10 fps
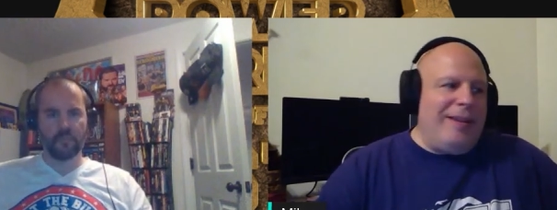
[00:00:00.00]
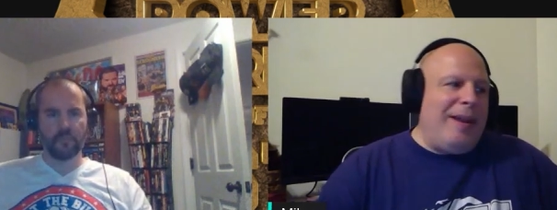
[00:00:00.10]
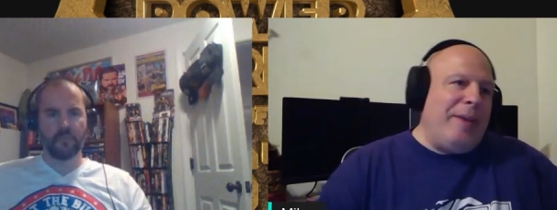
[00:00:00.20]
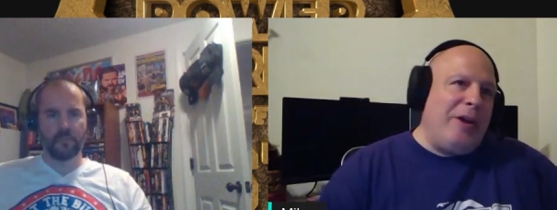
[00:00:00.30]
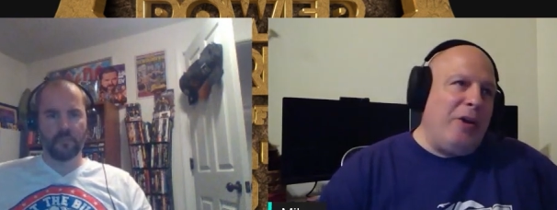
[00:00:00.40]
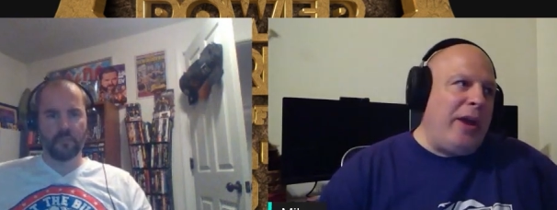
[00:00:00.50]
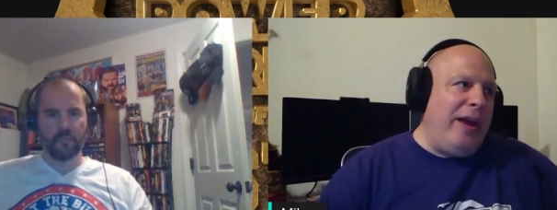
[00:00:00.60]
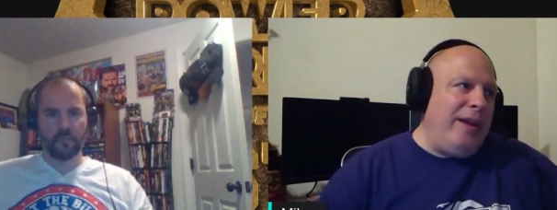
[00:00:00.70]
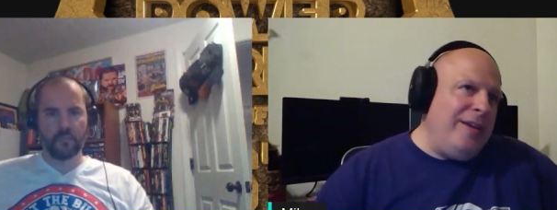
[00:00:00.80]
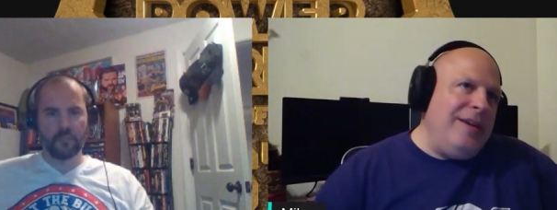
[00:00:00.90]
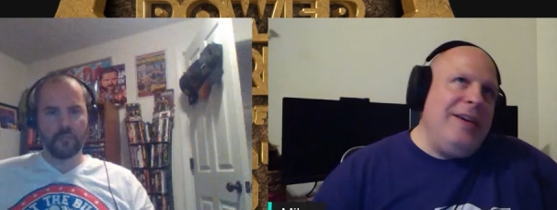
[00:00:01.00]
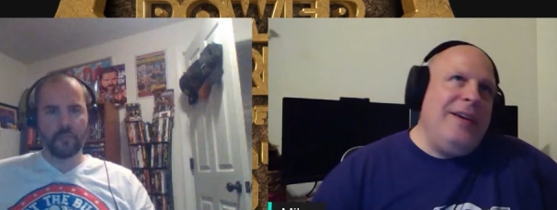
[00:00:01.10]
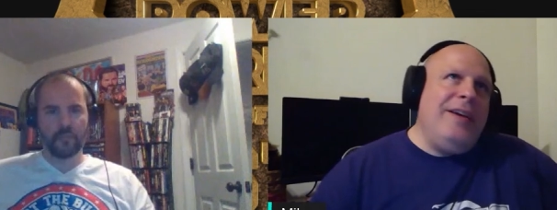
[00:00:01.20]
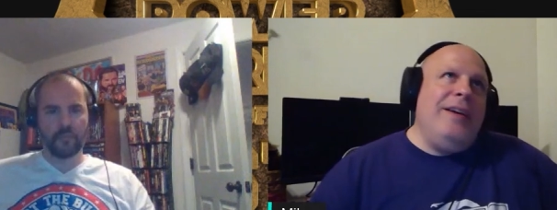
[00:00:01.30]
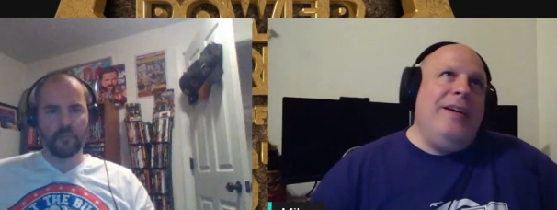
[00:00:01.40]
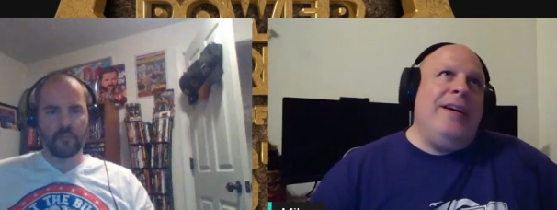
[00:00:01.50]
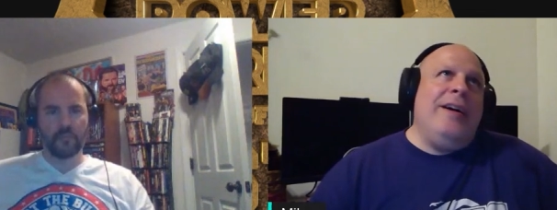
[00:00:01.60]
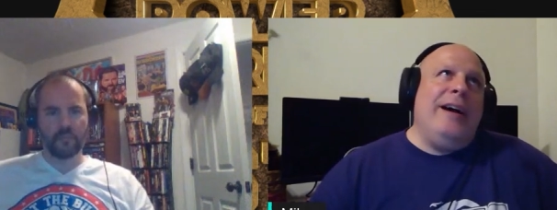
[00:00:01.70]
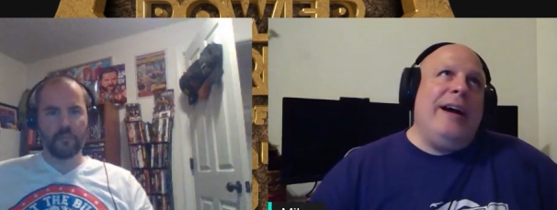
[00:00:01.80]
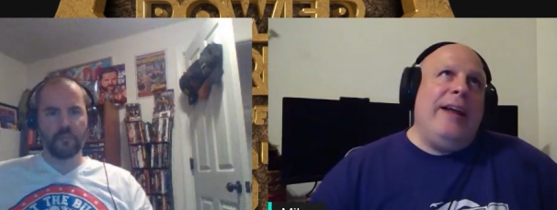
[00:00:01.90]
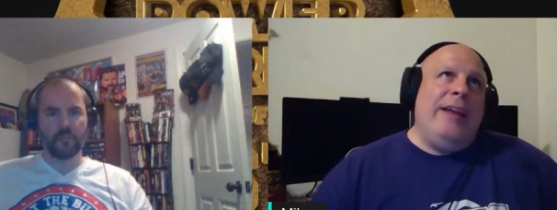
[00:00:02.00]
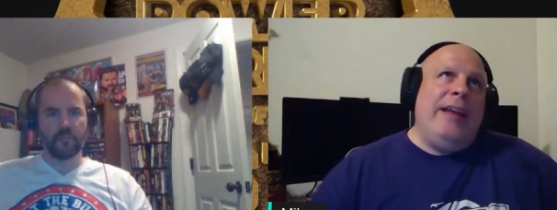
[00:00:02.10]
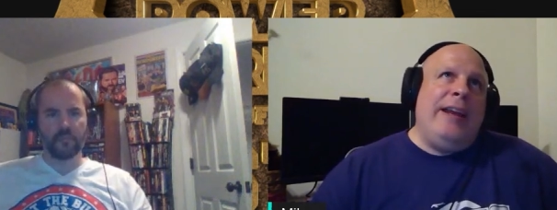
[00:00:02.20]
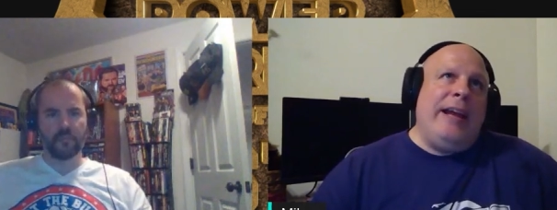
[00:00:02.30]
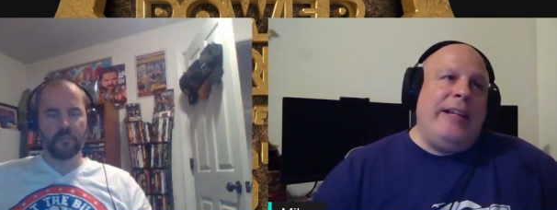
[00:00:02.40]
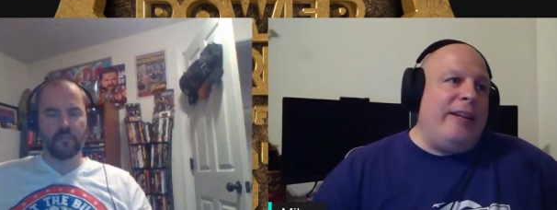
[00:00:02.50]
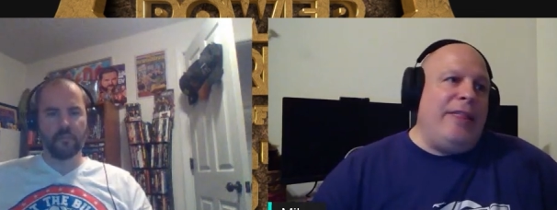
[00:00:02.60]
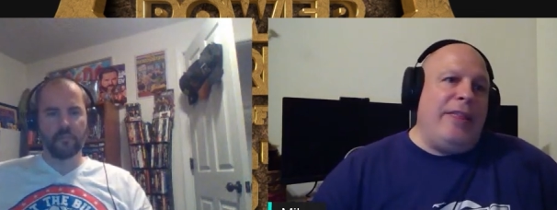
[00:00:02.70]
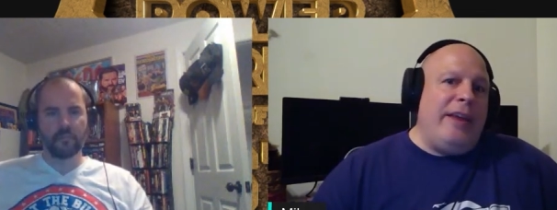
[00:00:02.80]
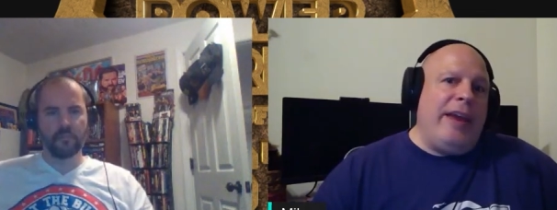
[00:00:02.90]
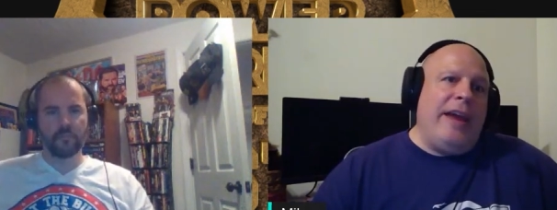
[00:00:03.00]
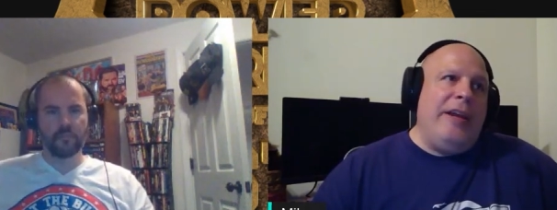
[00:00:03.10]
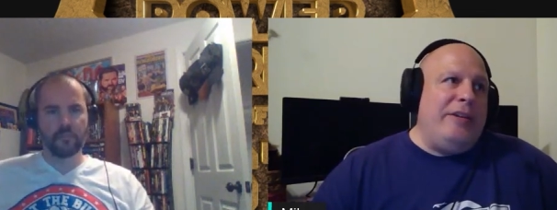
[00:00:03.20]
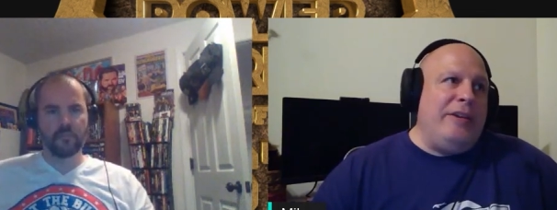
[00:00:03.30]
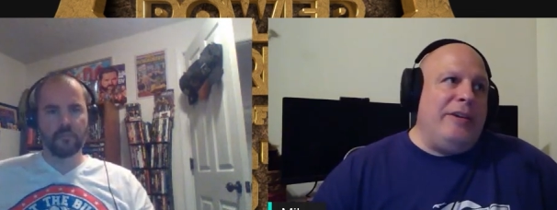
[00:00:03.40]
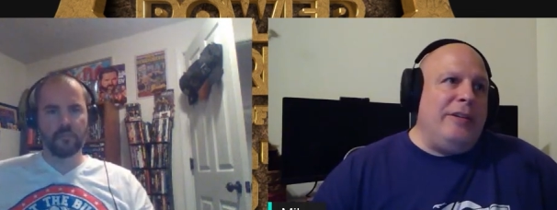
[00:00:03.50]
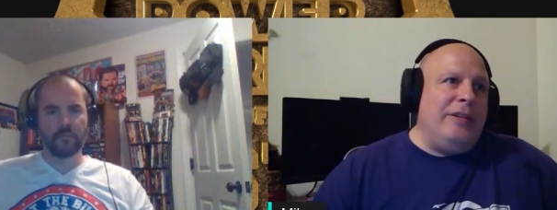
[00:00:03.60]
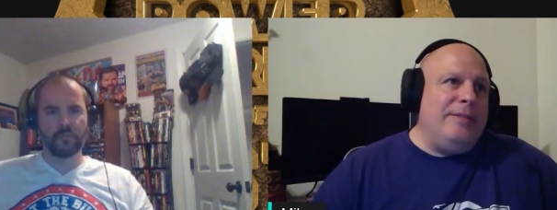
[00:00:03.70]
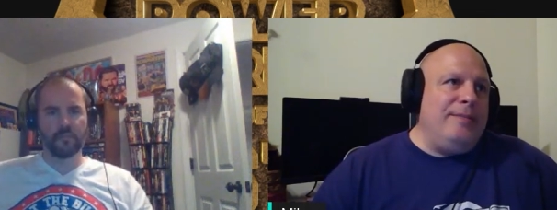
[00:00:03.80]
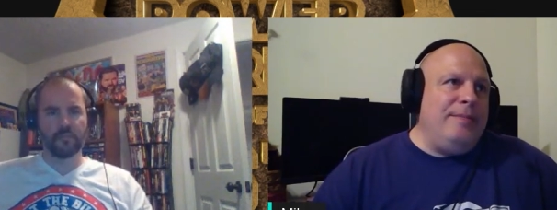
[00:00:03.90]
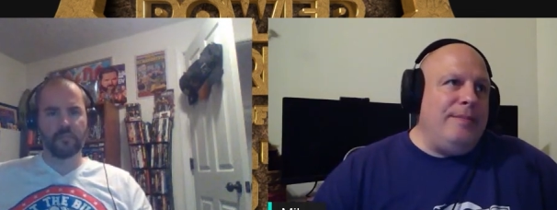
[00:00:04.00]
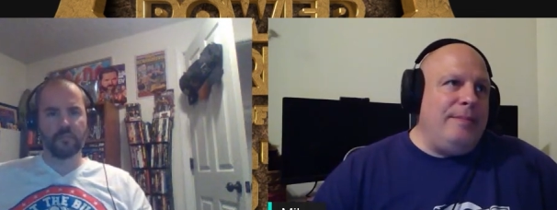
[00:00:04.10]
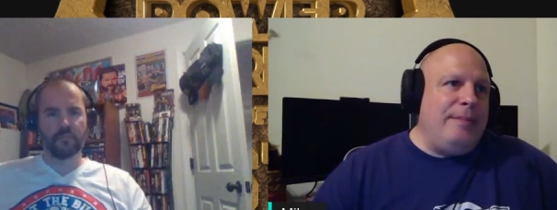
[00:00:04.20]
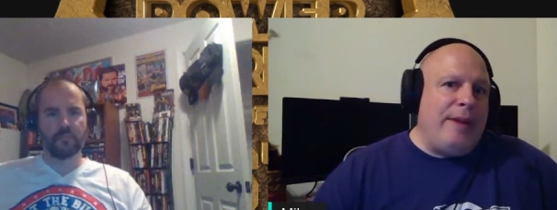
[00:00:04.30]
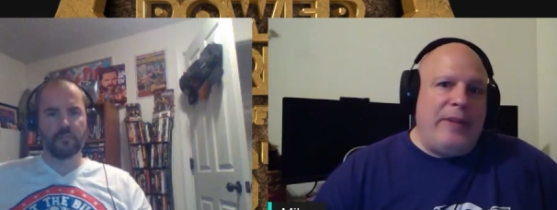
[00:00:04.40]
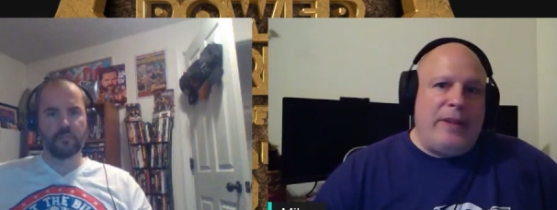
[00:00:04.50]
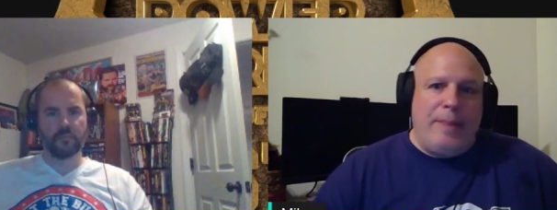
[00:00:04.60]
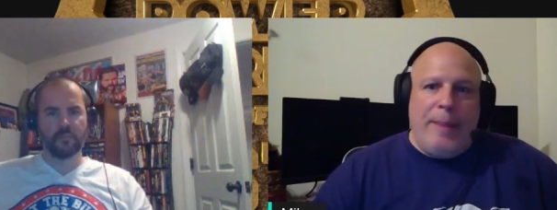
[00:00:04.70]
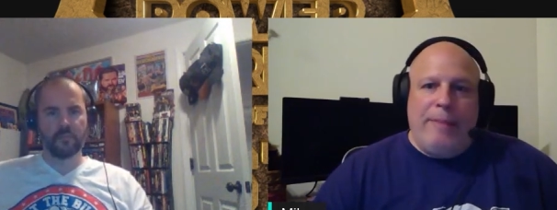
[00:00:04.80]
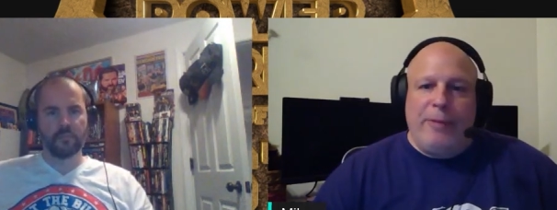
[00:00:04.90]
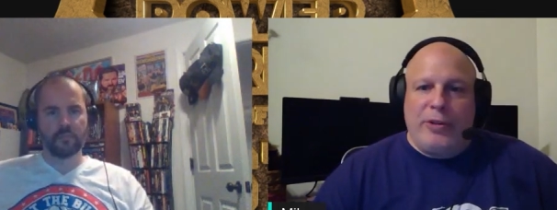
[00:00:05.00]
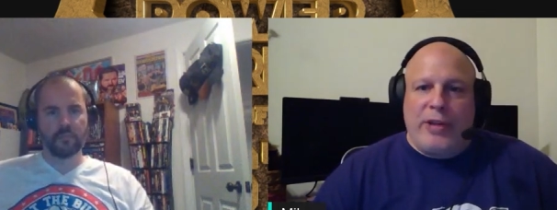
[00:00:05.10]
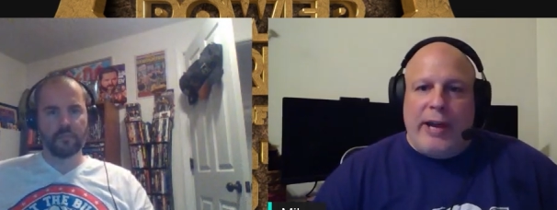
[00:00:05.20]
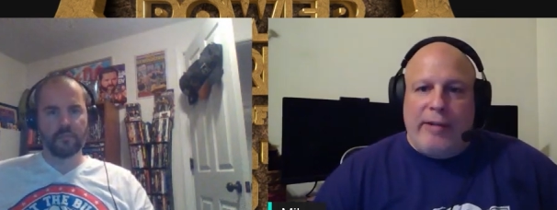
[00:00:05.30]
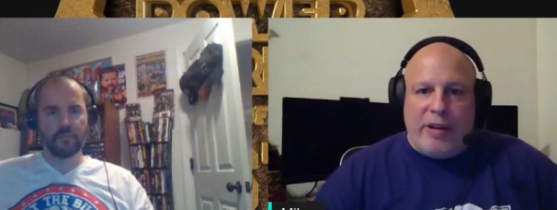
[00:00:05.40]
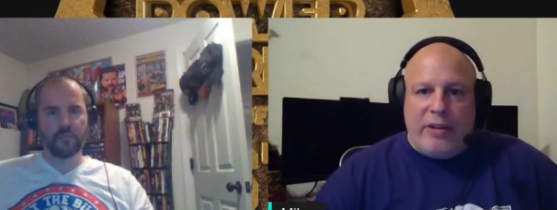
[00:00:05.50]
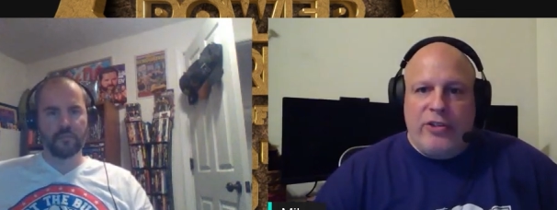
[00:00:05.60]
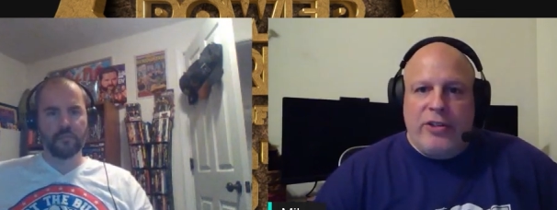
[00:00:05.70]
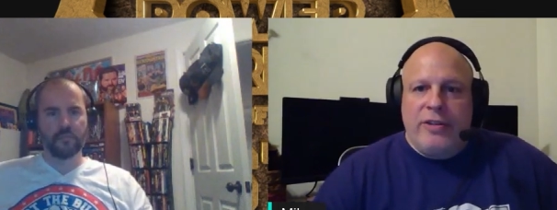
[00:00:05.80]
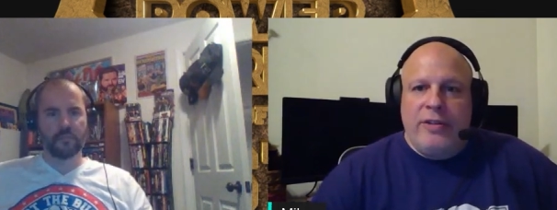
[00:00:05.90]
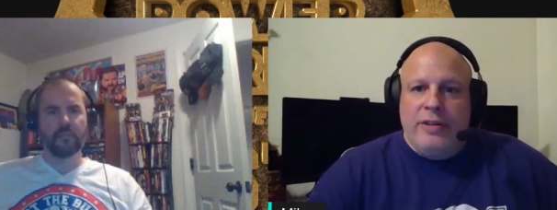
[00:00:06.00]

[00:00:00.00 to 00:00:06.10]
Speaker 1: I'm like, okay, uh, and then I did nothing again until I think the pay per view with Scottie Riggs.